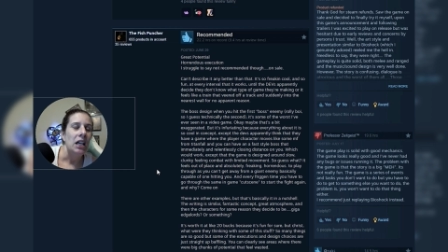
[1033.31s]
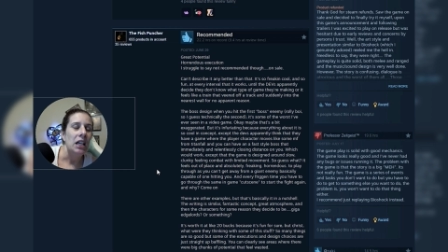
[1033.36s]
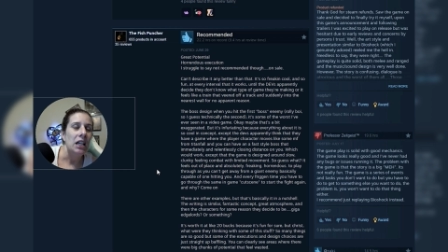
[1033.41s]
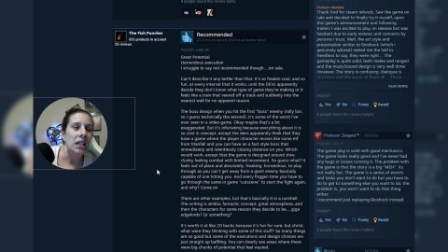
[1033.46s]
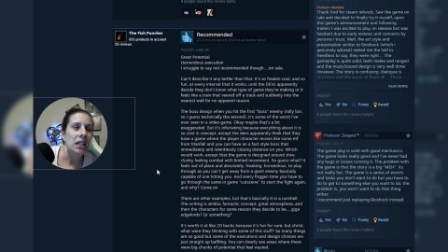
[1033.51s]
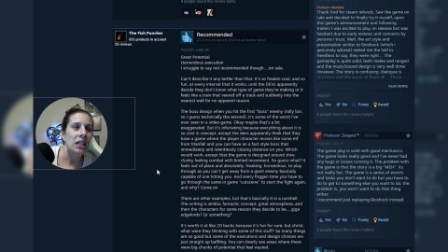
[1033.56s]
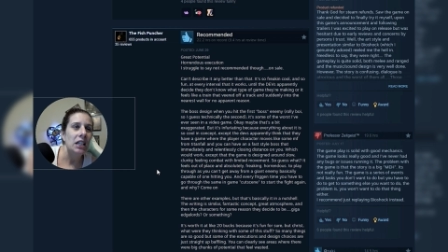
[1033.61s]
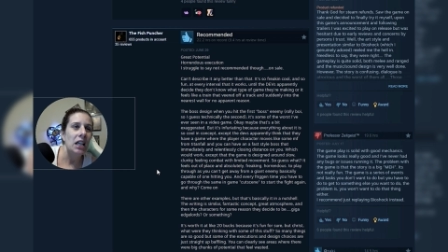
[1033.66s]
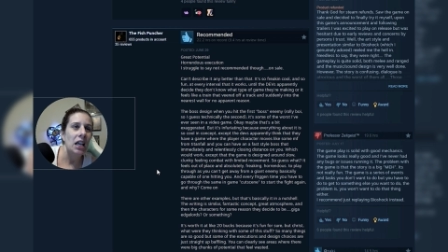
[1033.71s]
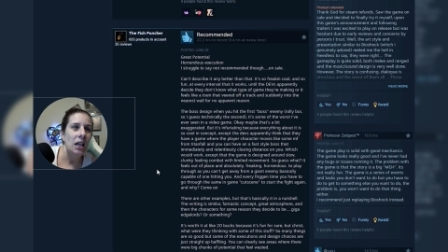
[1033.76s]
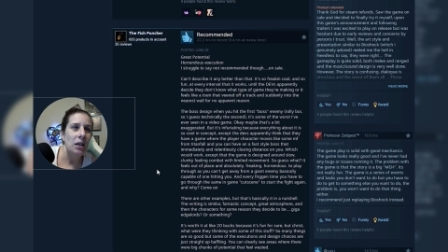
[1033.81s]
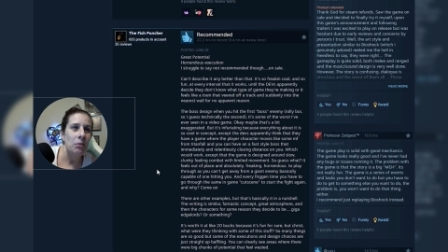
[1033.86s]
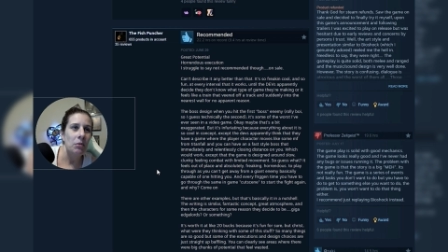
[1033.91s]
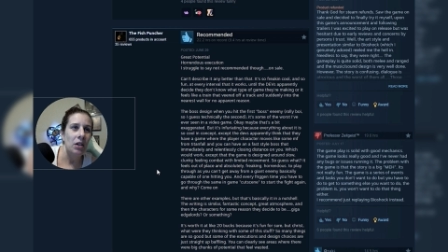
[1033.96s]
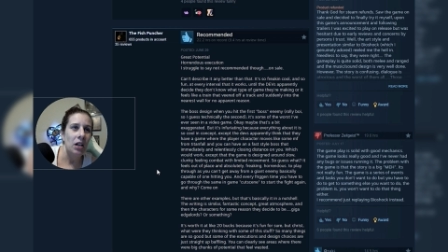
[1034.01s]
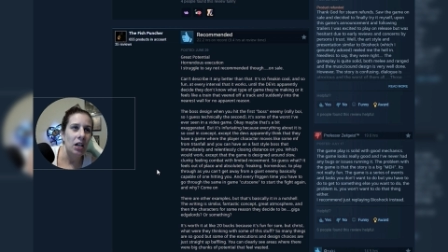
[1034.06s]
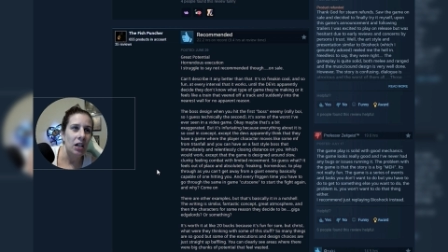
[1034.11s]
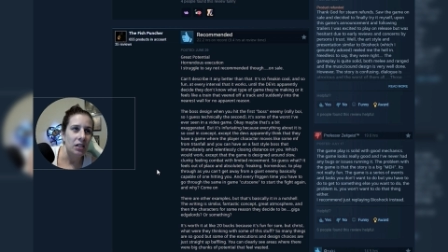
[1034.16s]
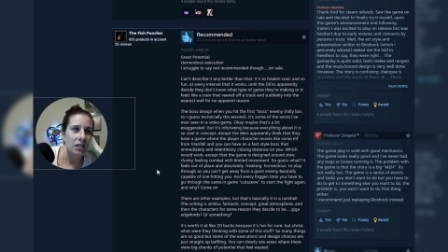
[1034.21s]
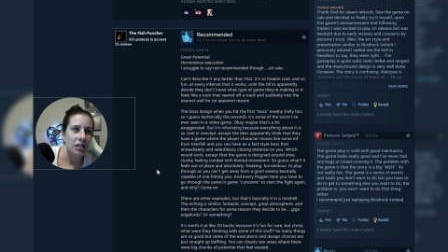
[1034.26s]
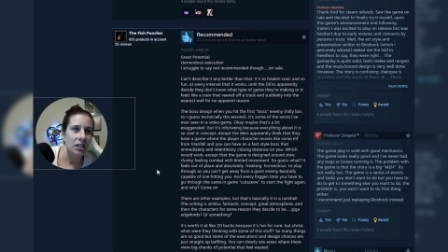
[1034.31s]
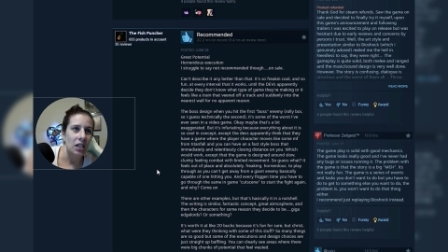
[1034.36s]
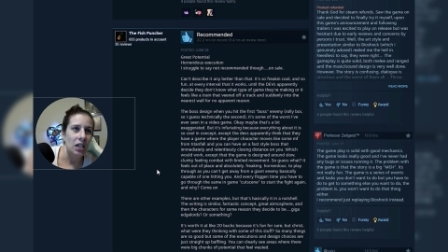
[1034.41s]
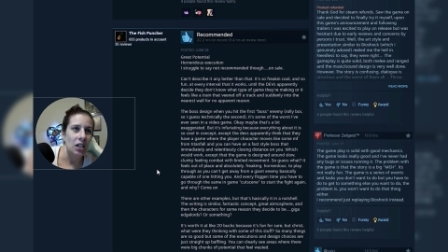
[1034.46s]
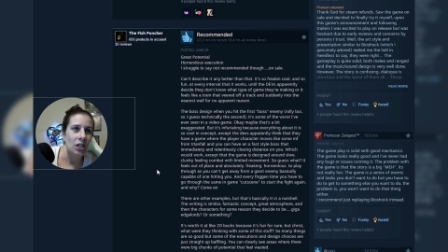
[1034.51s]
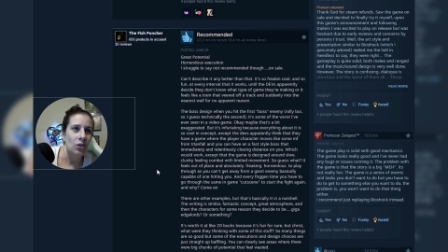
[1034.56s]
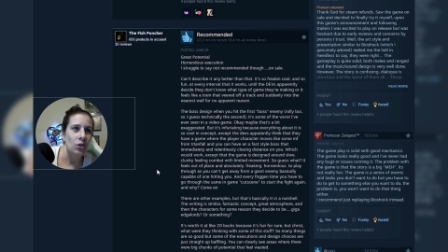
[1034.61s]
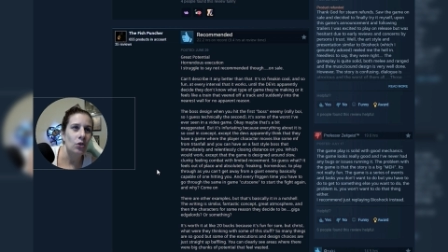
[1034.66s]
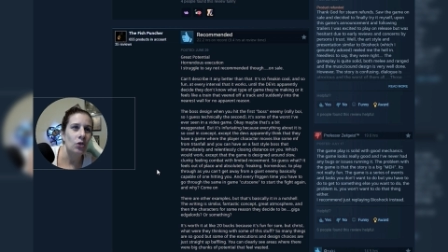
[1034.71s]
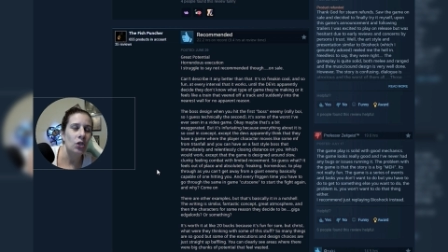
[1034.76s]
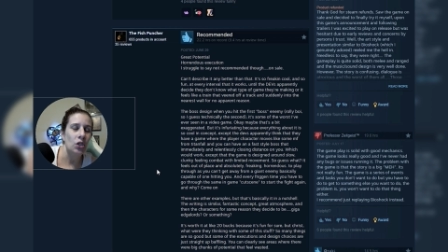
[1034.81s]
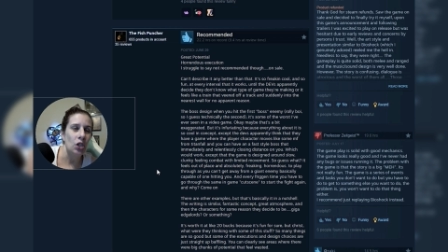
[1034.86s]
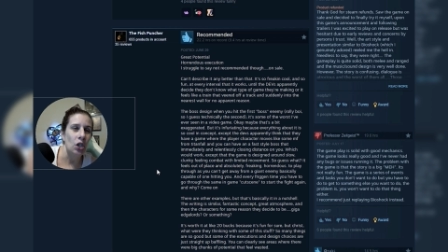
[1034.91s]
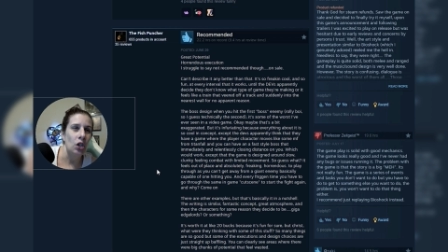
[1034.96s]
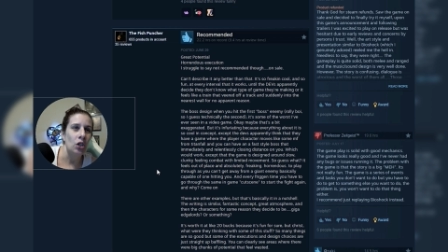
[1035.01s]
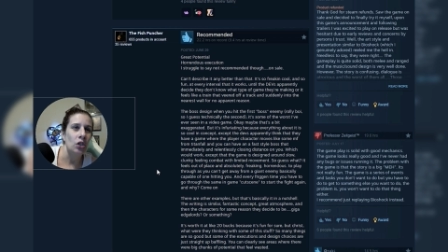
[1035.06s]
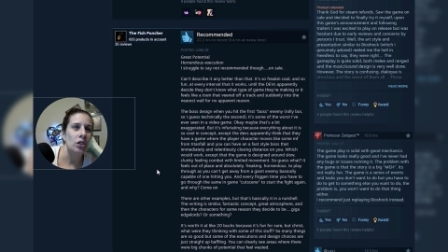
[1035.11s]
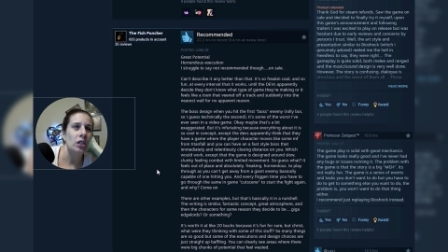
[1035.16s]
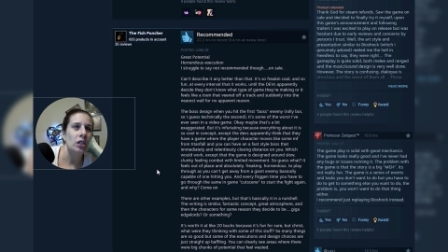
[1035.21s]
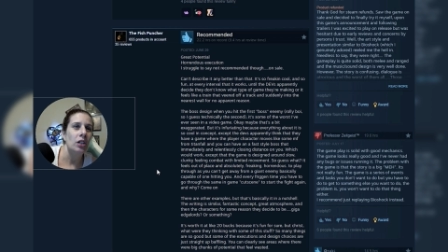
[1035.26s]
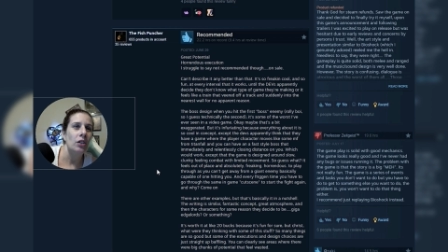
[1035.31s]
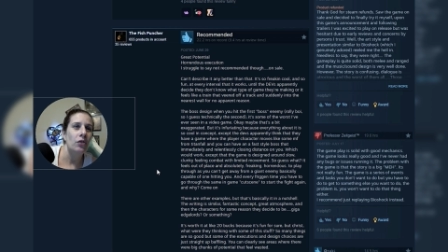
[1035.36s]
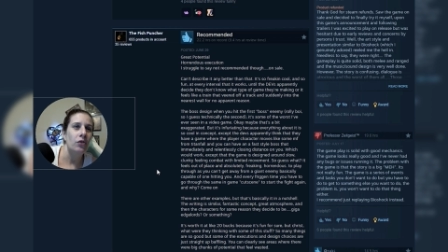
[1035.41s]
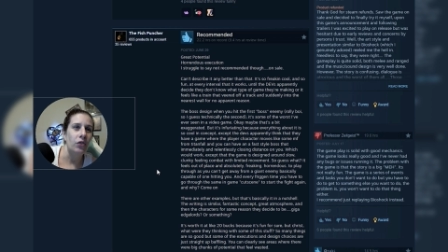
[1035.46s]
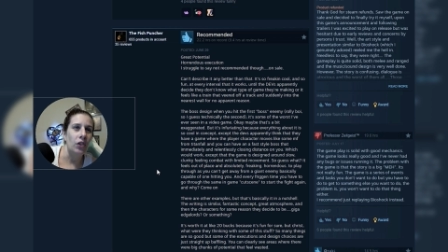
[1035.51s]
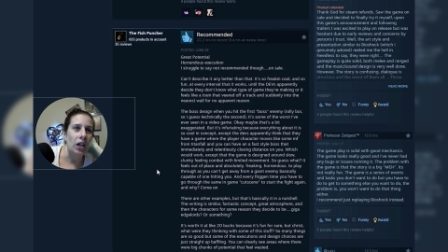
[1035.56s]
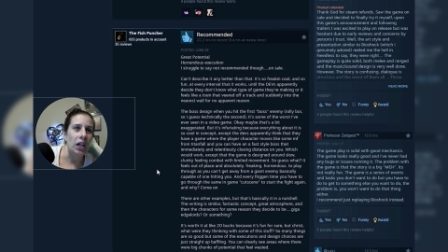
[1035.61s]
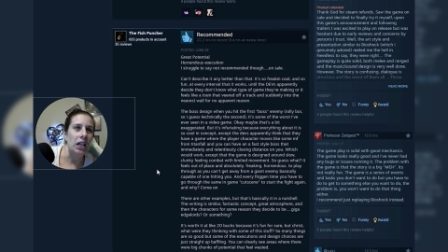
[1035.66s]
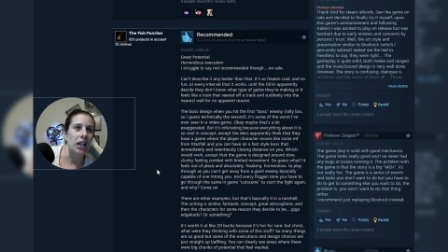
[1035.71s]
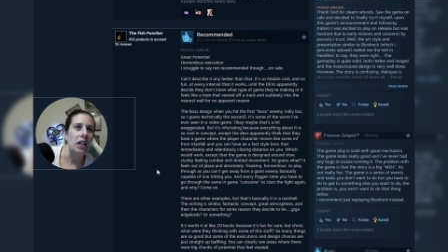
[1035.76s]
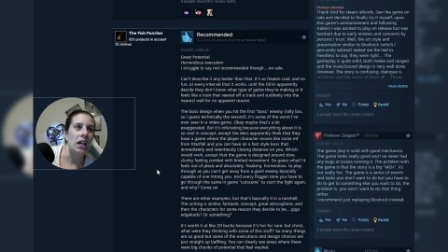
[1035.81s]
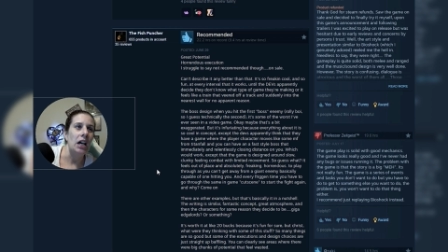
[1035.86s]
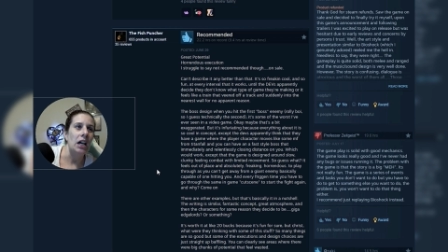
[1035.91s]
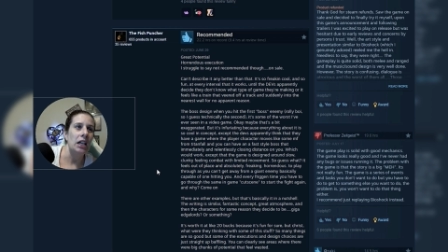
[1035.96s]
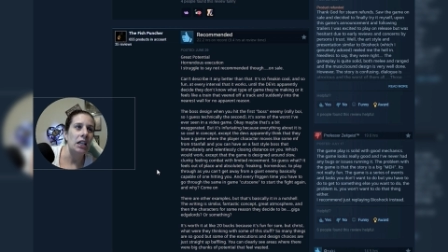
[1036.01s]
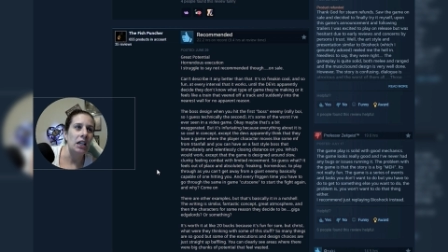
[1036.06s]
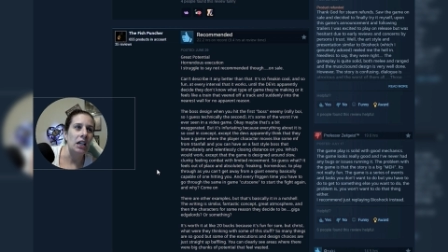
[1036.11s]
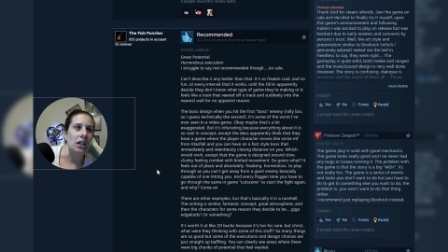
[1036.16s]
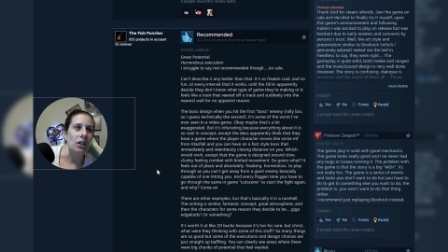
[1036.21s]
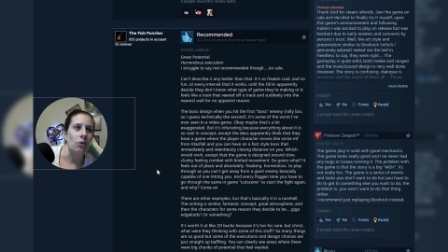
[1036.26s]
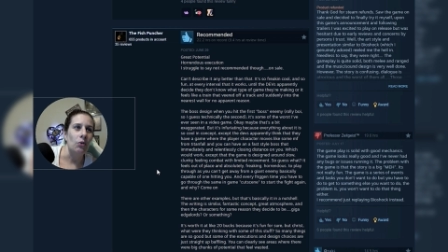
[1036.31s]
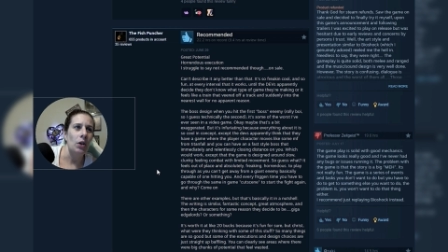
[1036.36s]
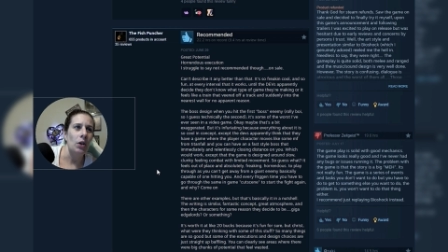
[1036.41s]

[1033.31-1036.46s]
in-game cutscene to start the fight again.